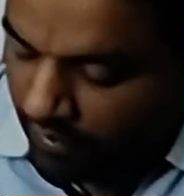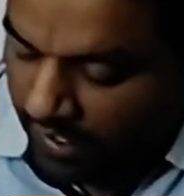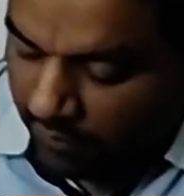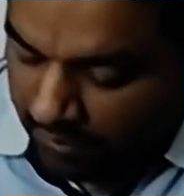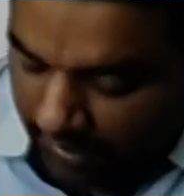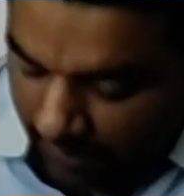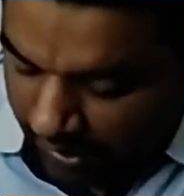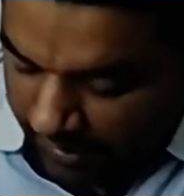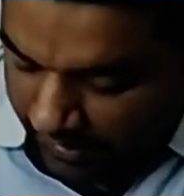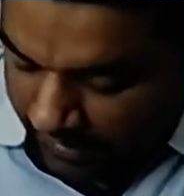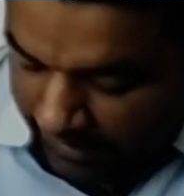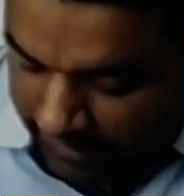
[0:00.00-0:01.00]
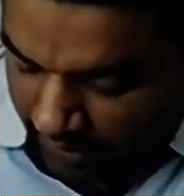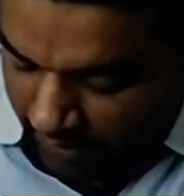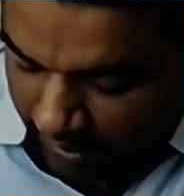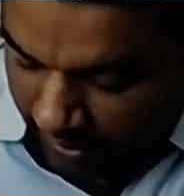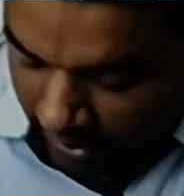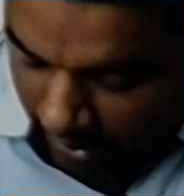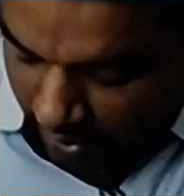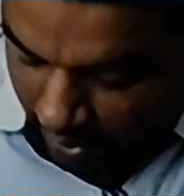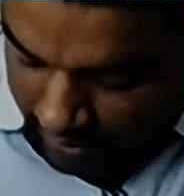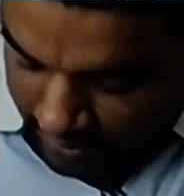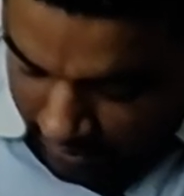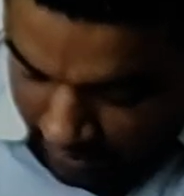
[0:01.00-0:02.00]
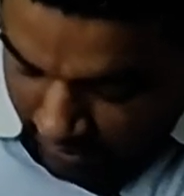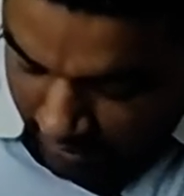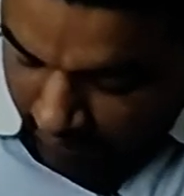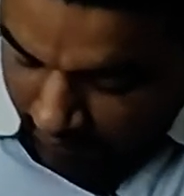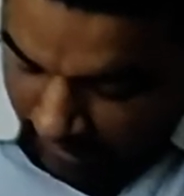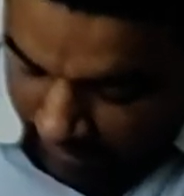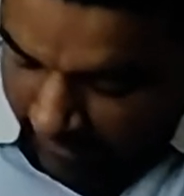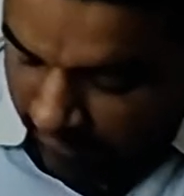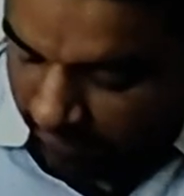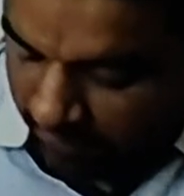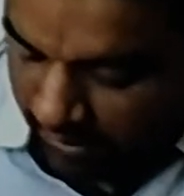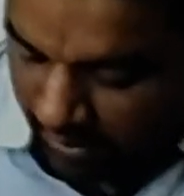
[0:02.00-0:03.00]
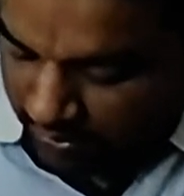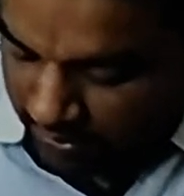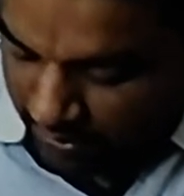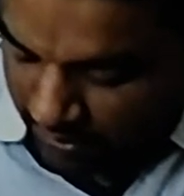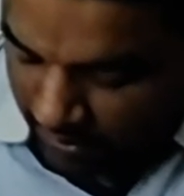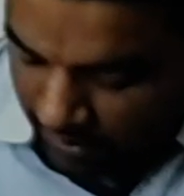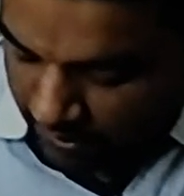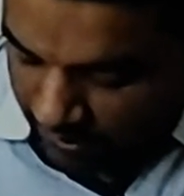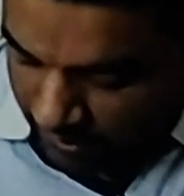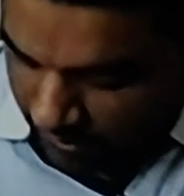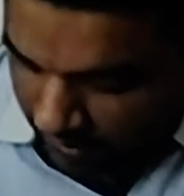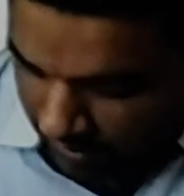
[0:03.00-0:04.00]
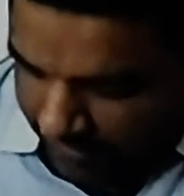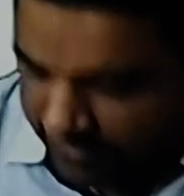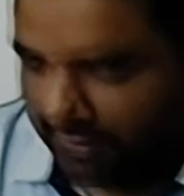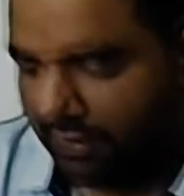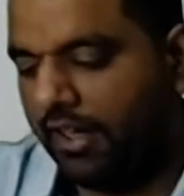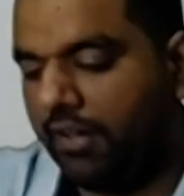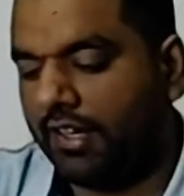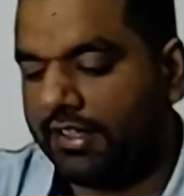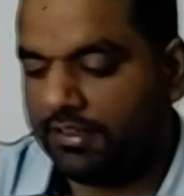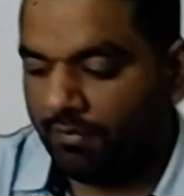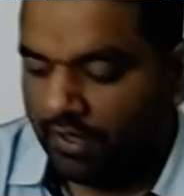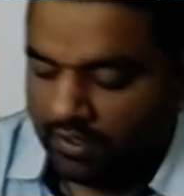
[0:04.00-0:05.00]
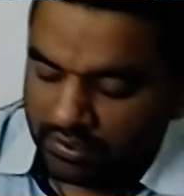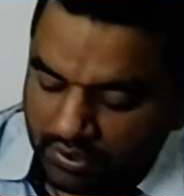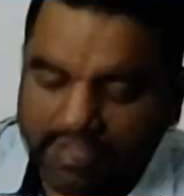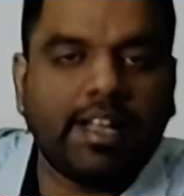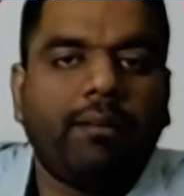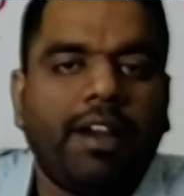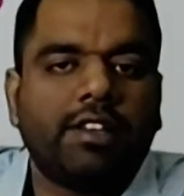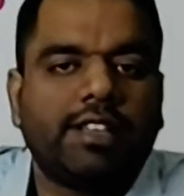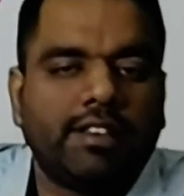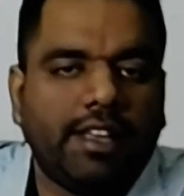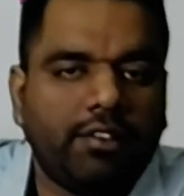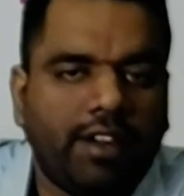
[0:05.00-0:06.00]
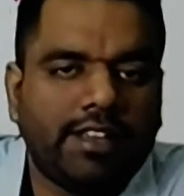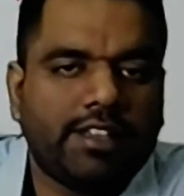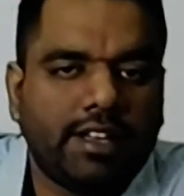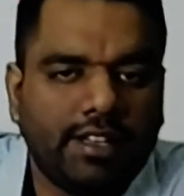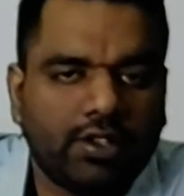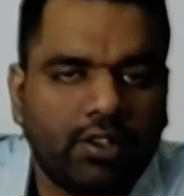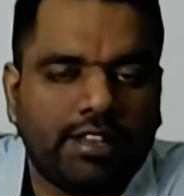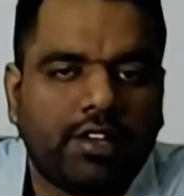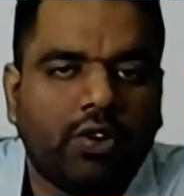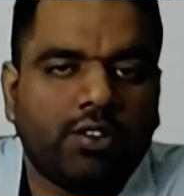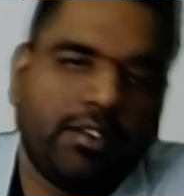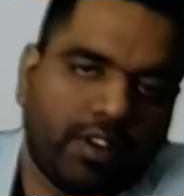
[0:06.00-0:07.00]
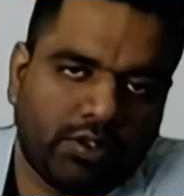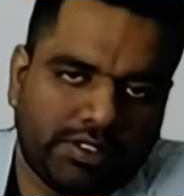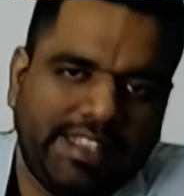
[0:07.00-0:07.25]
And from the carbohydrate, it is your glucose and fructose. Yes, very good guys. So this is the amino acid, then the fatty acid and glycerol, then the glucose and fructose.